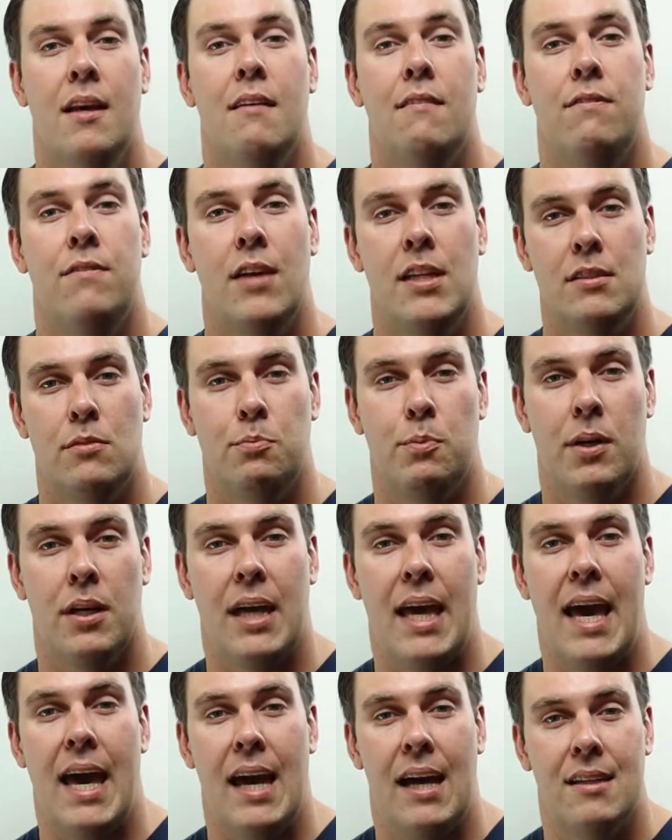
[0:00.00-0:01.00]

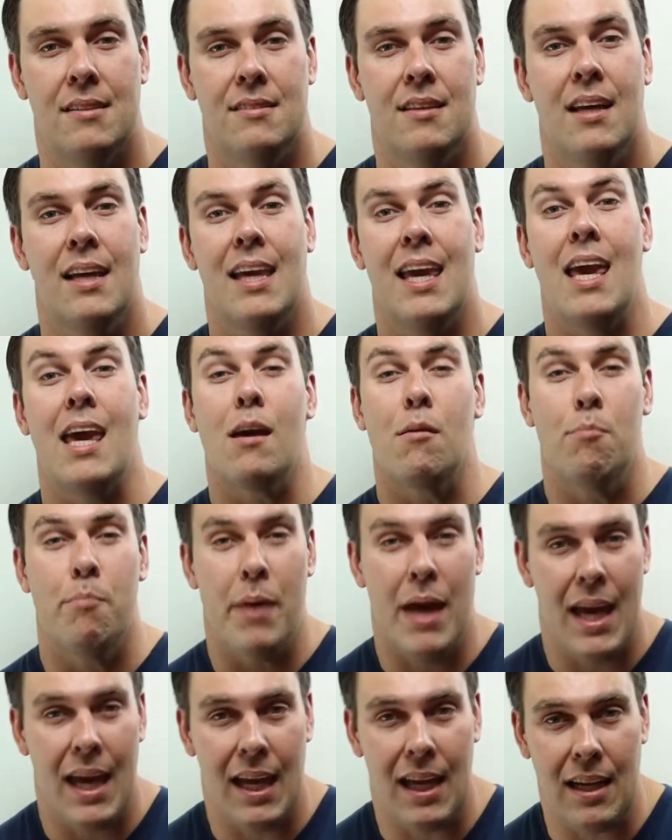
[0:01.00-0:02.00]
Facebook ads
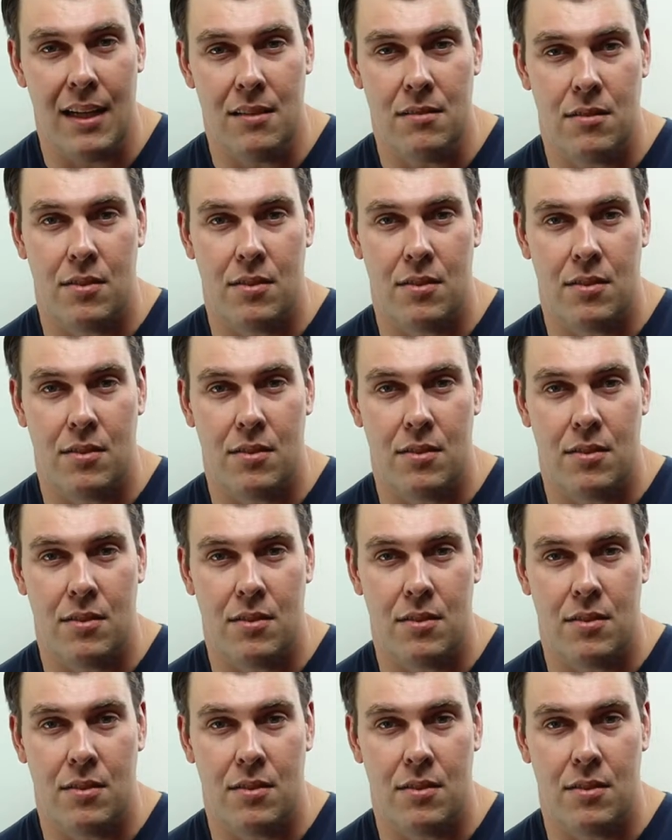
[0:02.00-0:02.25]
campaign.